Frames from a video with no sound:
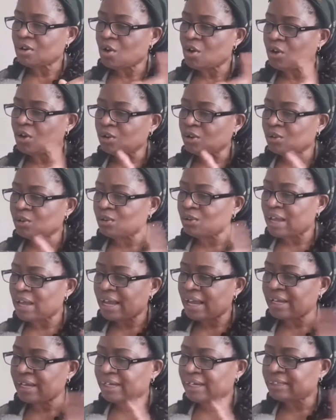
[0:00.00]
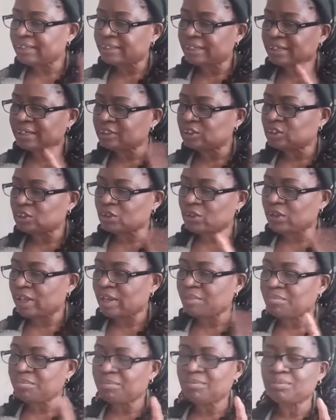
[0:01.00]
or do anything to
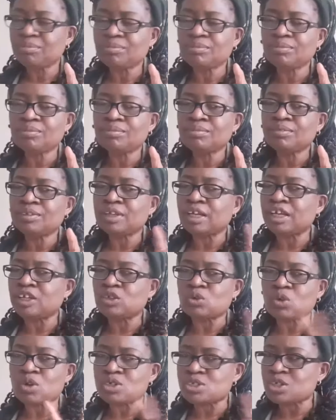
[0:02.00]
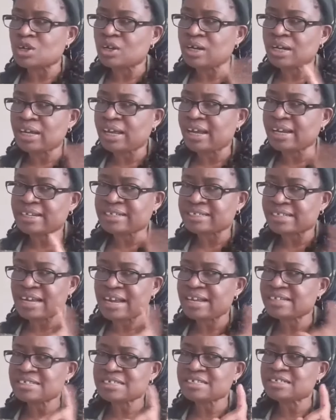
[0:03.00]
him. It was only a
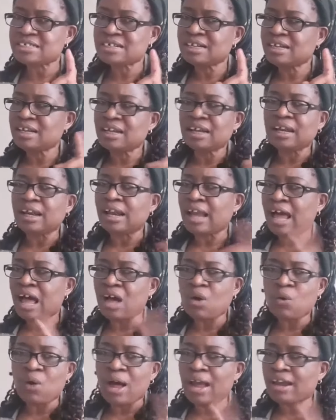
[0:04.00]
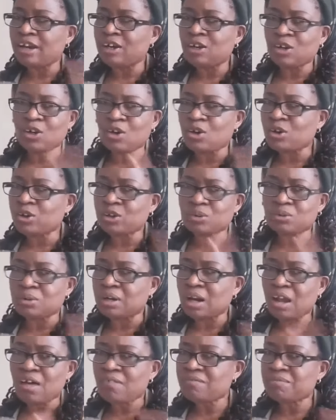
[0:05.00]
test. Now I know you
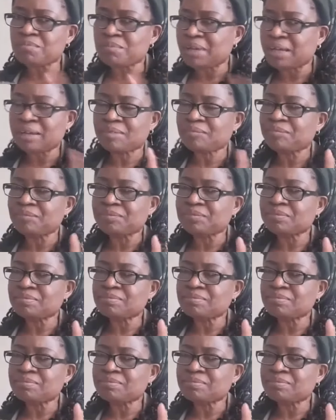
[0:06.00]
love me.